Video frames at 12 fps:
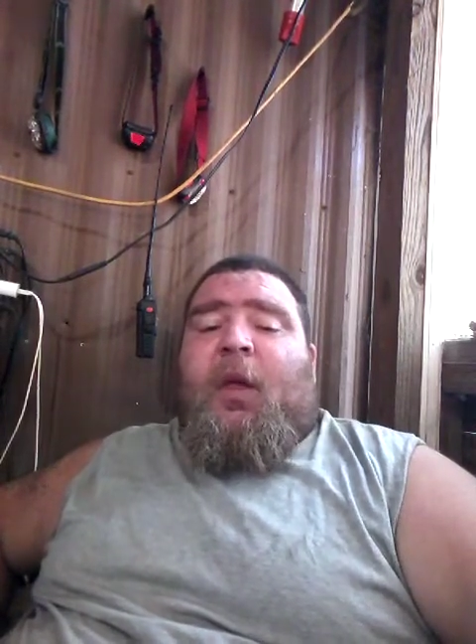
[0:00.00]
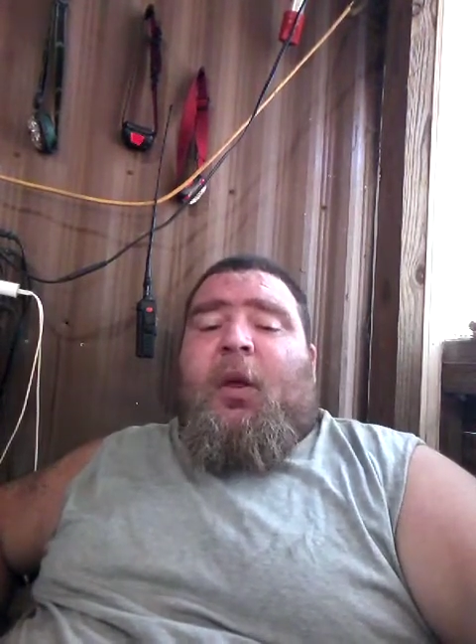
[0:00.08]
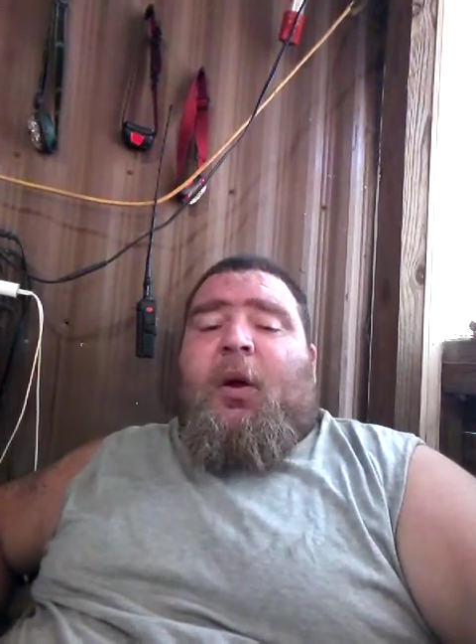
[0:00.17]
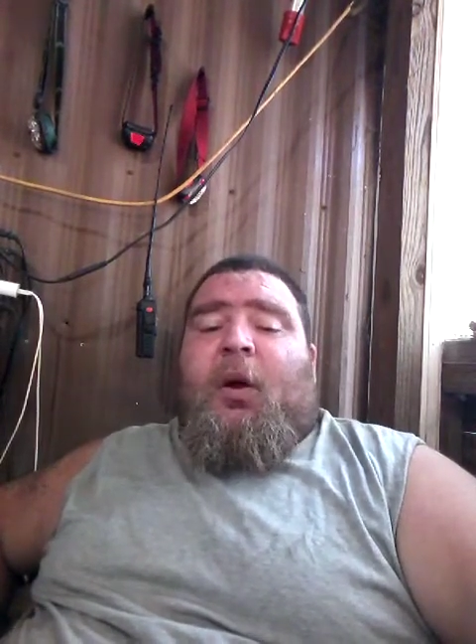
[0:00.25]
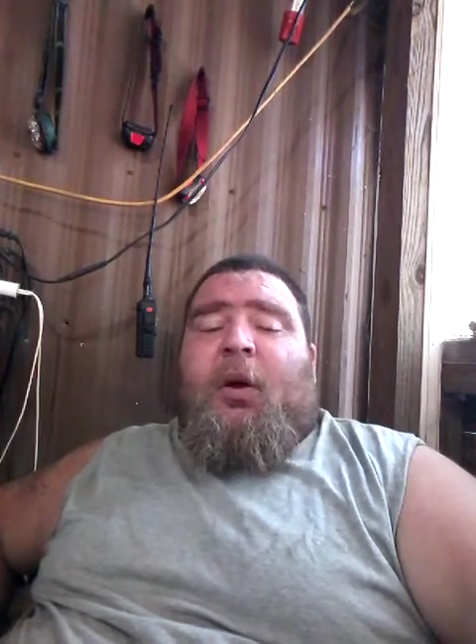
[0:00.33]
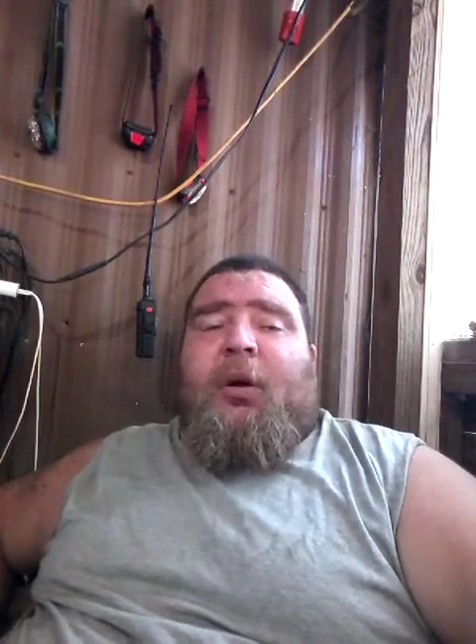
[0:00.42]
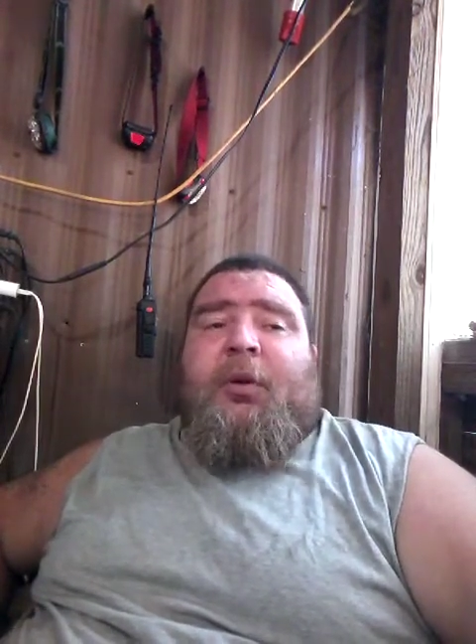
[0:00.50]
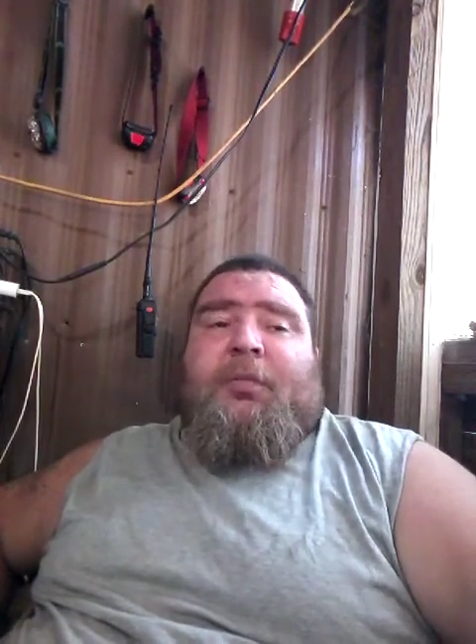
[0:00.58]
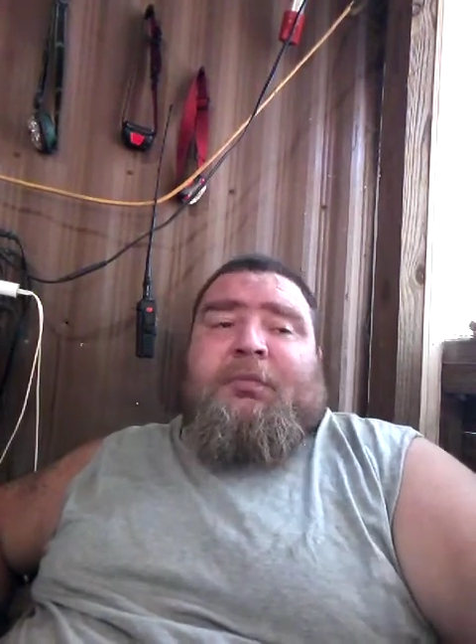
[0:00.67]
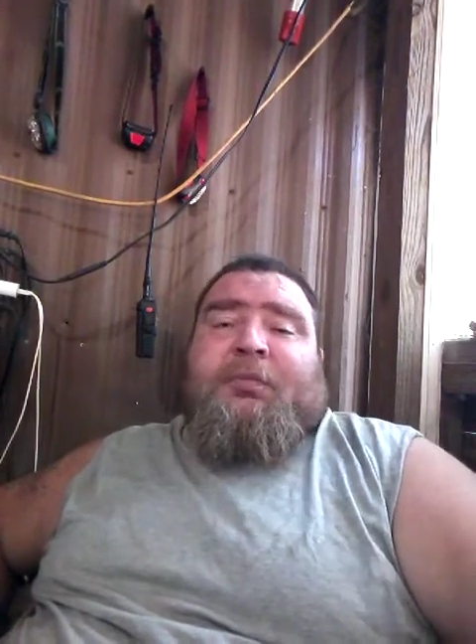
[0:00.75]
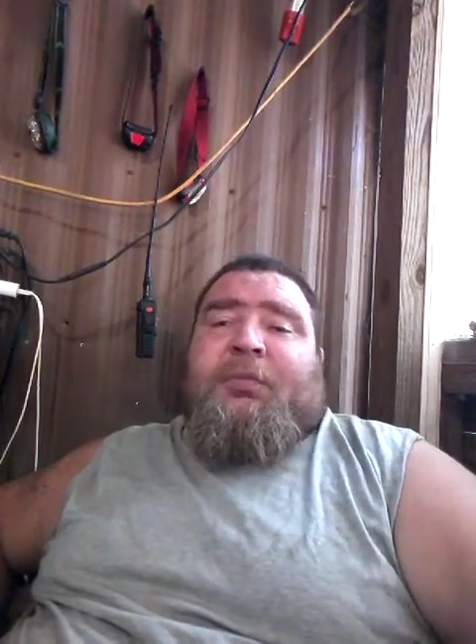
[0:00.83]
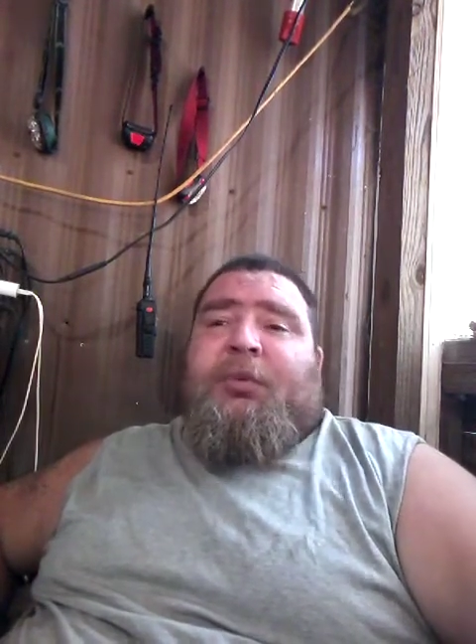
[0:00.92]
Are
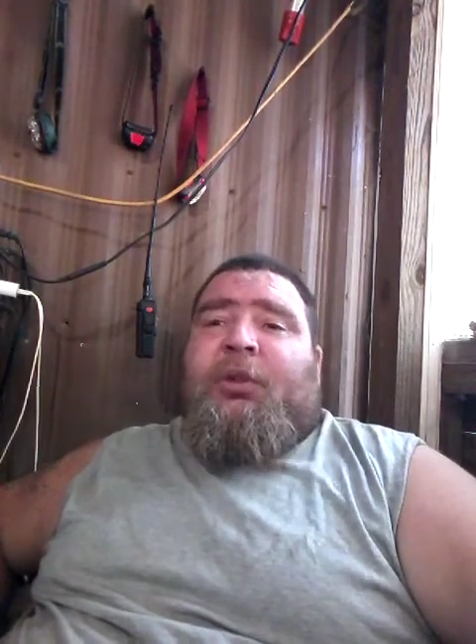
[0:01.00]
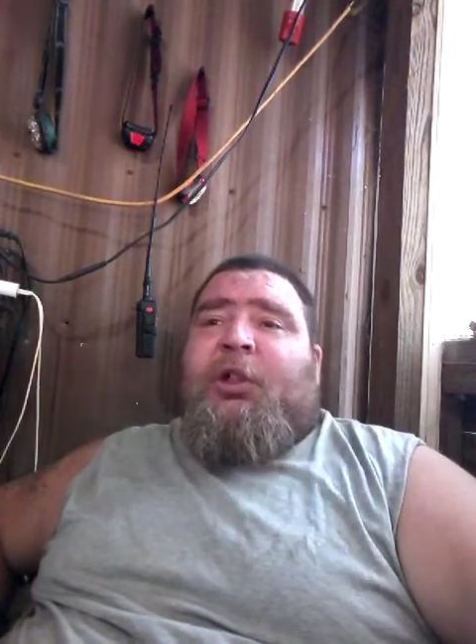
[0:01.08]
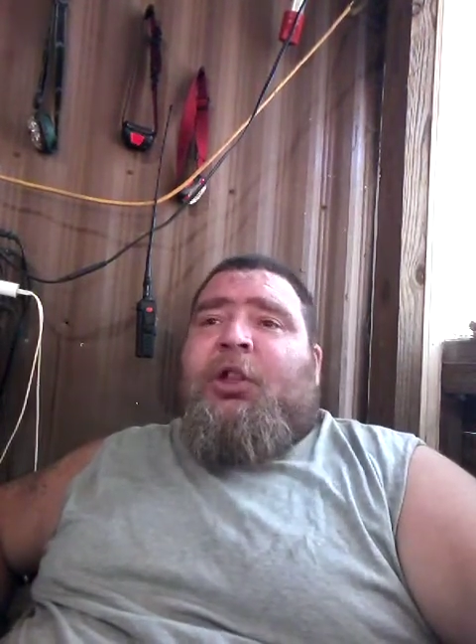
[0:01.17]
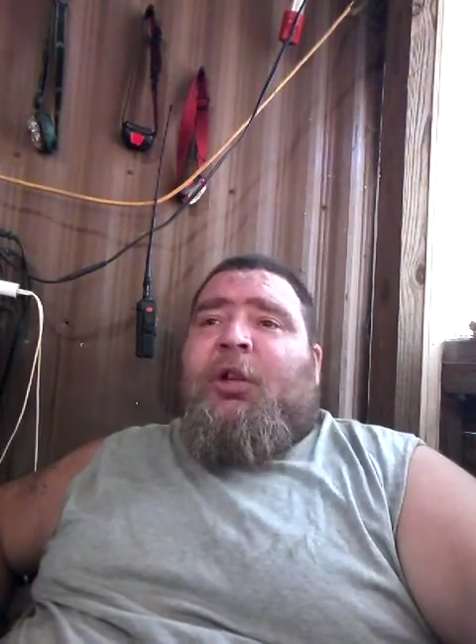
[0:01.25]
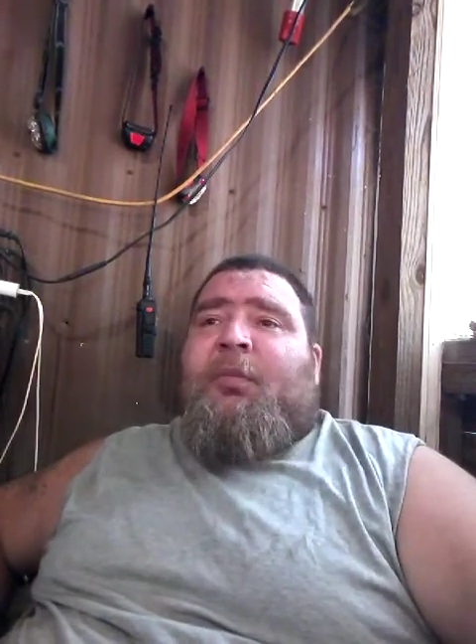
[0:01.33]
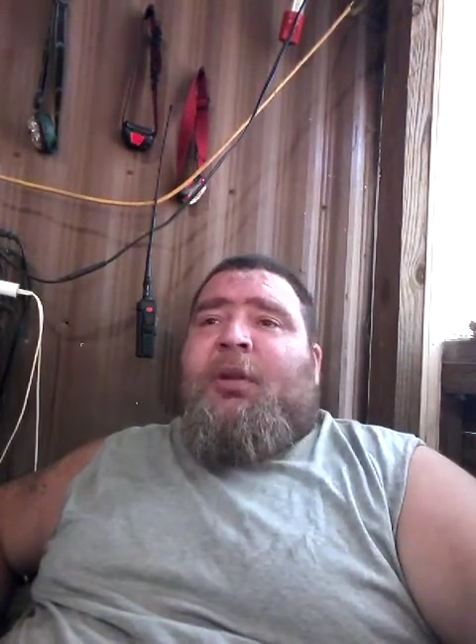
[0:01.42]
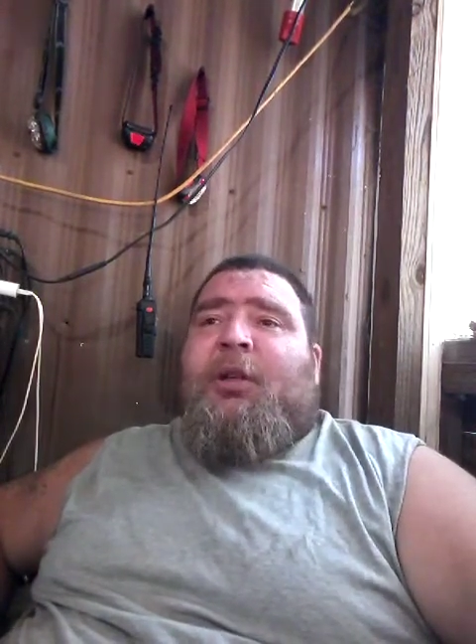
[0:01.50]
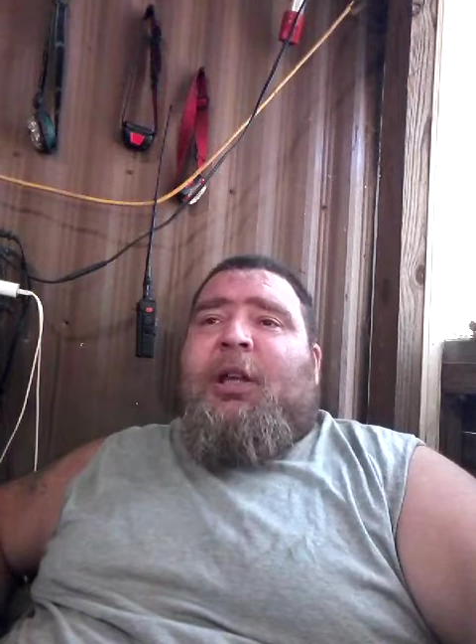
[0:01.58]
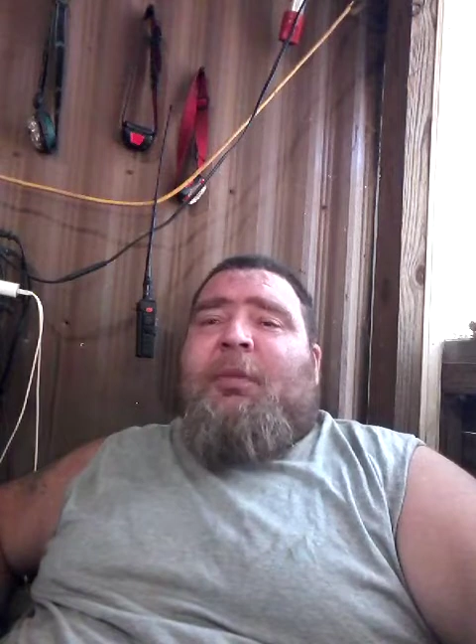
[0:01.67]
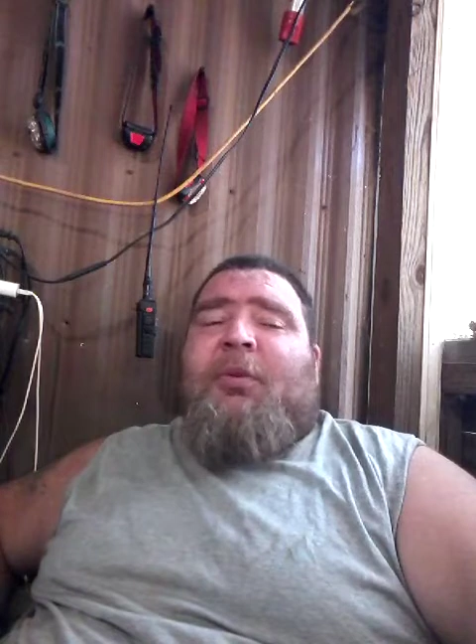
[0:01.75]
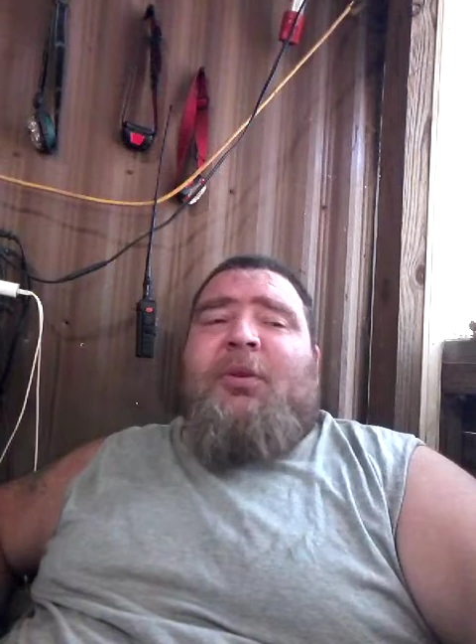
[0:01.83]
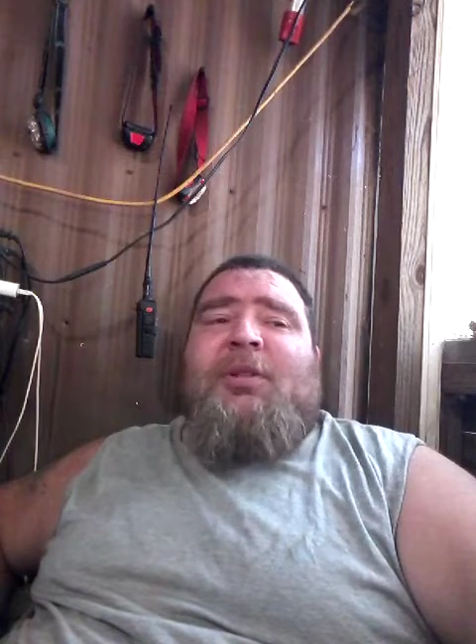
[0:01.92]
you going to be
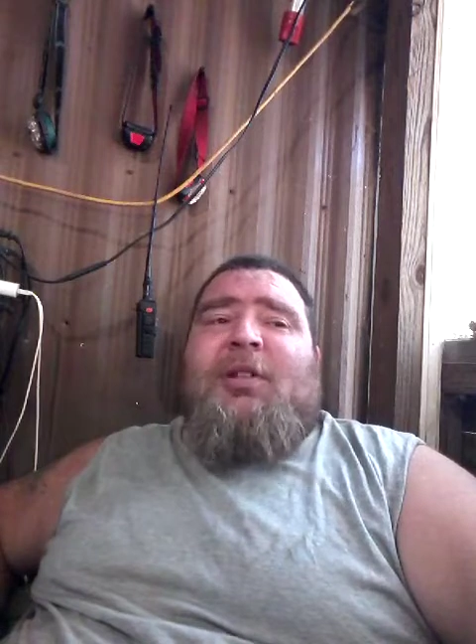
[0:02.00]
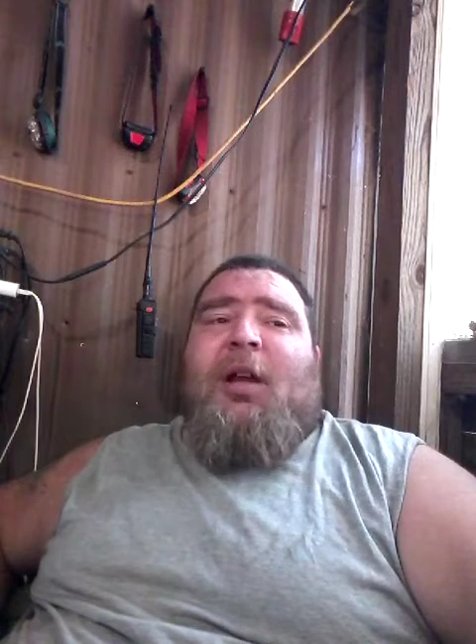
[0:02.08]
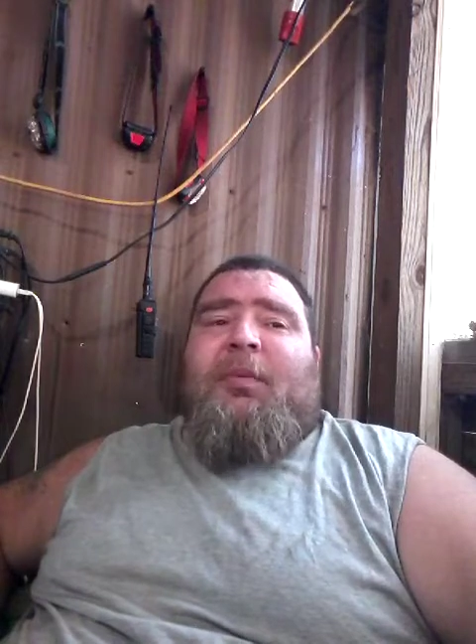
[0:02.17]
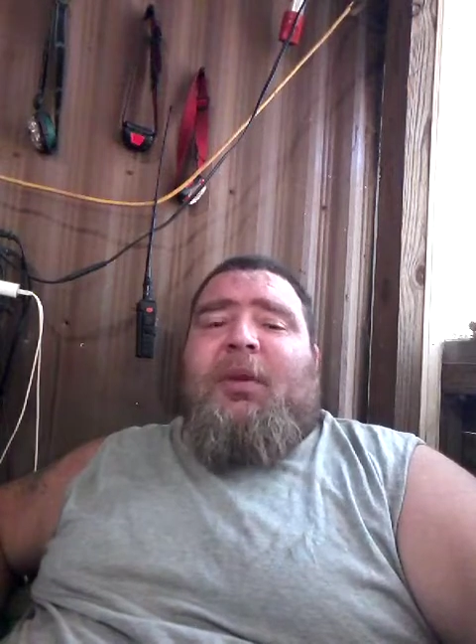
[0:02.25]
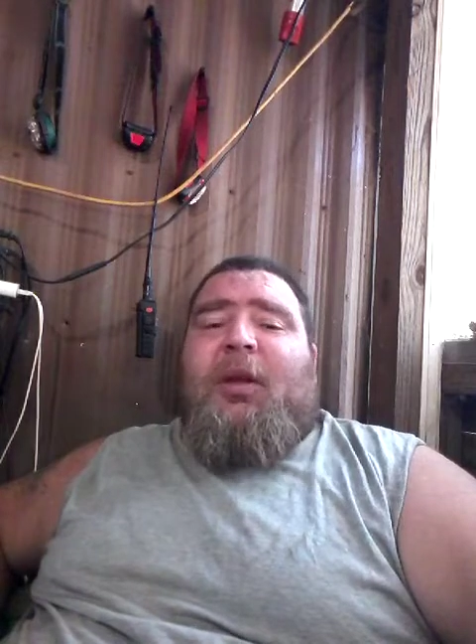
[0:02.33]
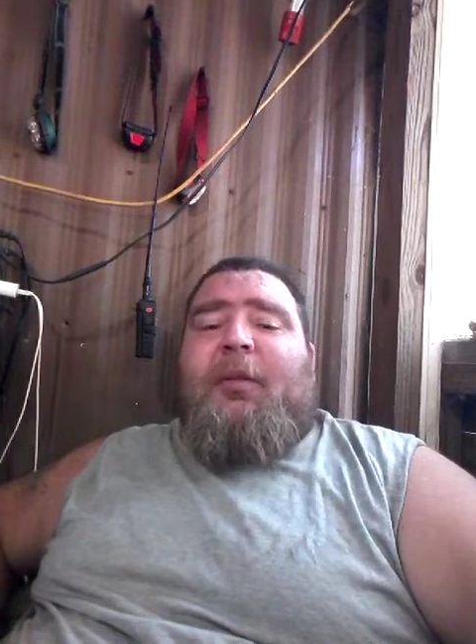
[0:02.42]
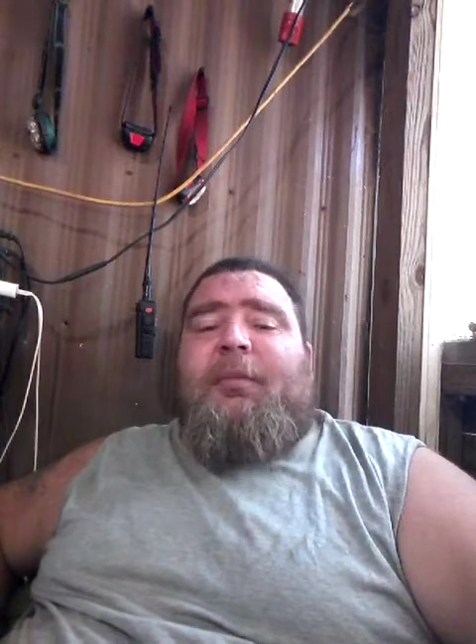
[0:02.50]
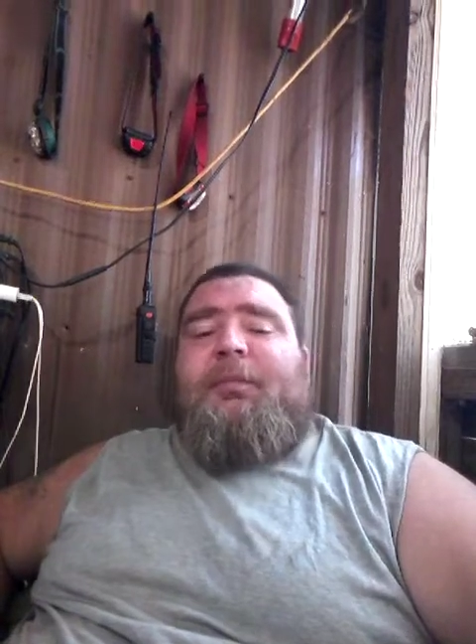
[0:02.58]
able to stop that?